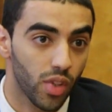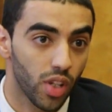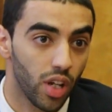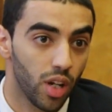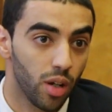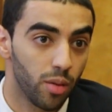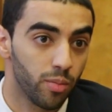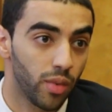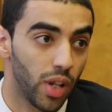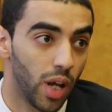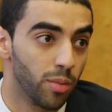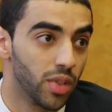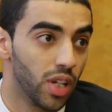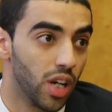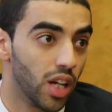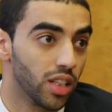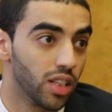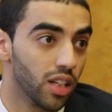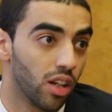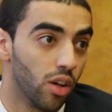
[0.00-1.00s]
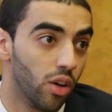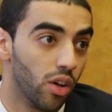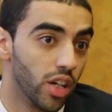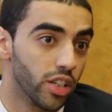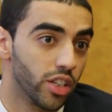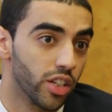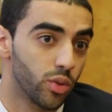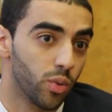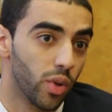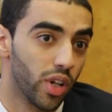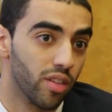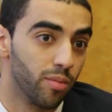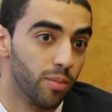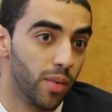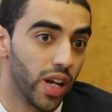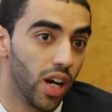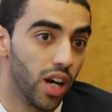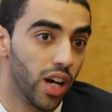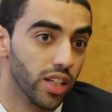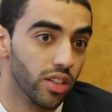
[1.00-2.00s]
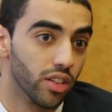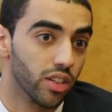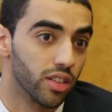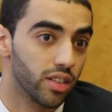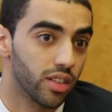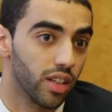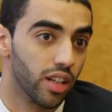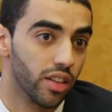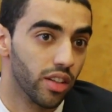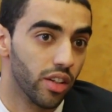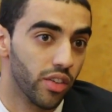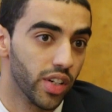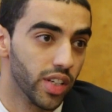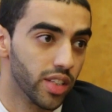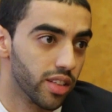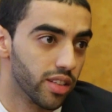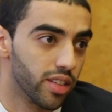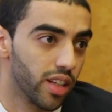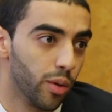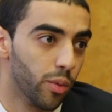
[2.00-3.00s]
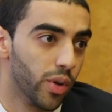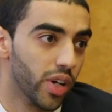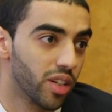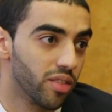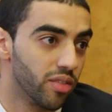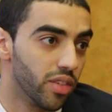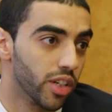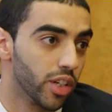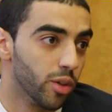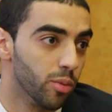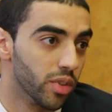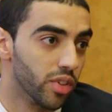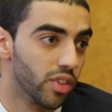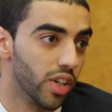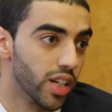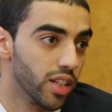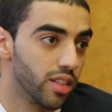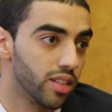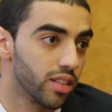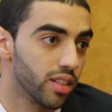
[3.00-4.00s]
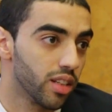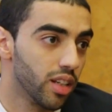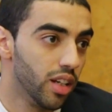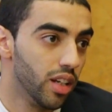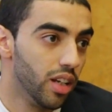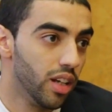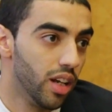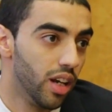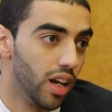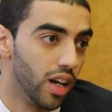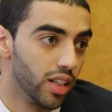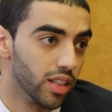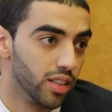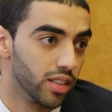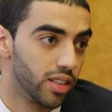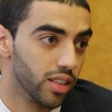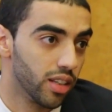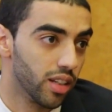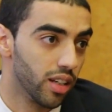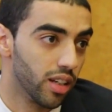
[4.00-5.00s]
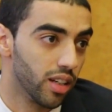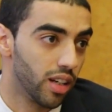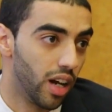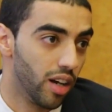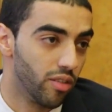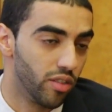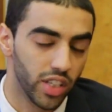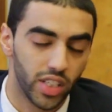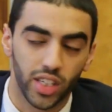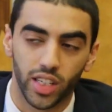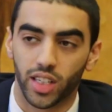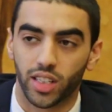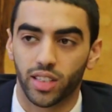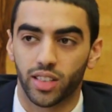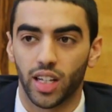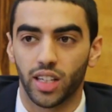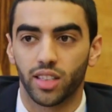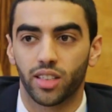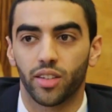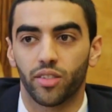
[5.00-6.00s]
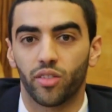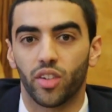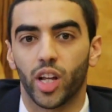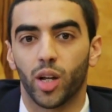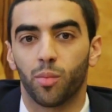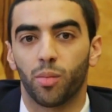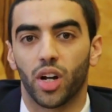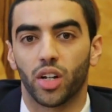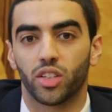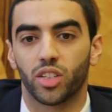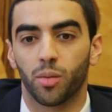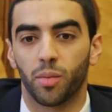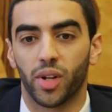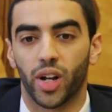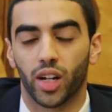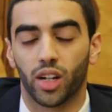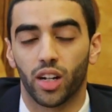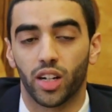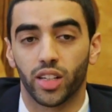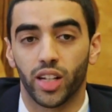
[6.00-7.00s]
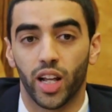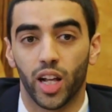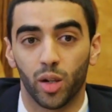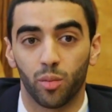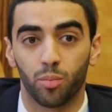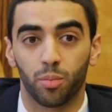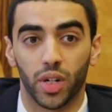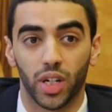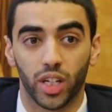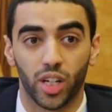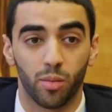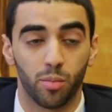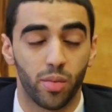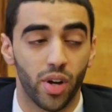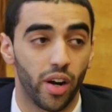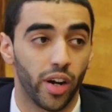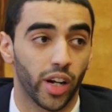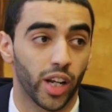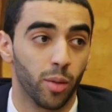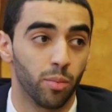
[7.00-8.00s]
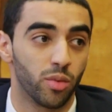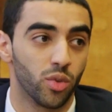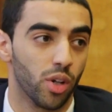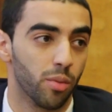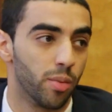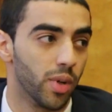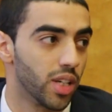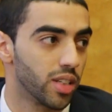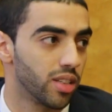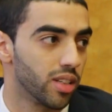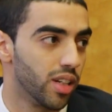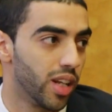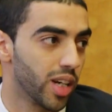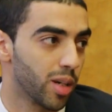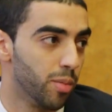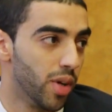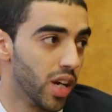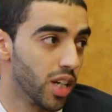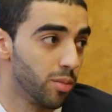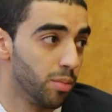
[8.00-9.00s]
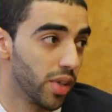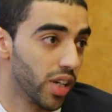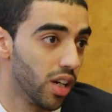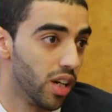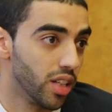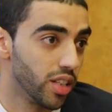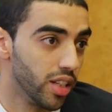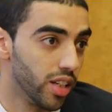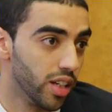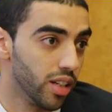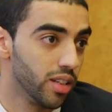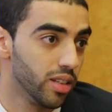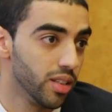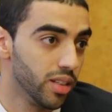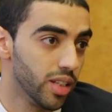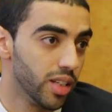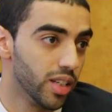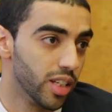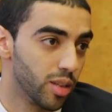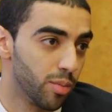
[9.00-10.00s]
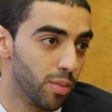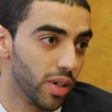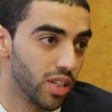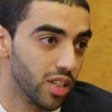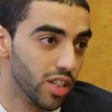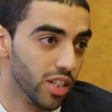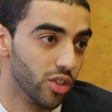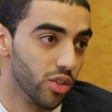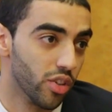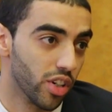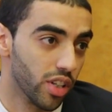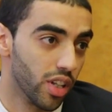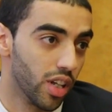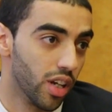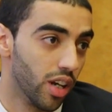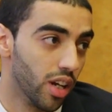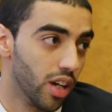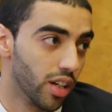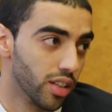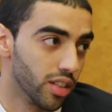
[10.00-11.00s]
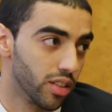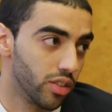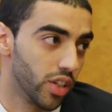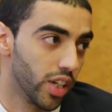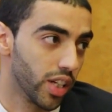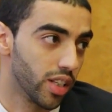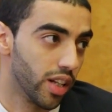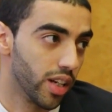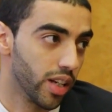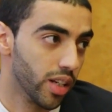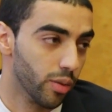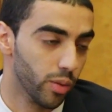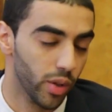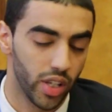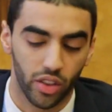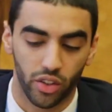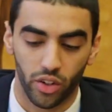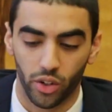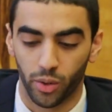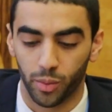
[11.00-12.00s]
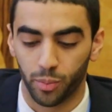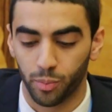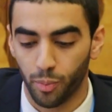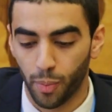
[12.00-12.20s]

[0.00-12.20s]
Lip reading: Abdel Hadi Al-Khawaja is one of my idols and the reasons I work for human rights. And I've written extensively about him, and I can't help but comparing him to a person like Mahatma Gandhi, especially during the hunger strike that he went through.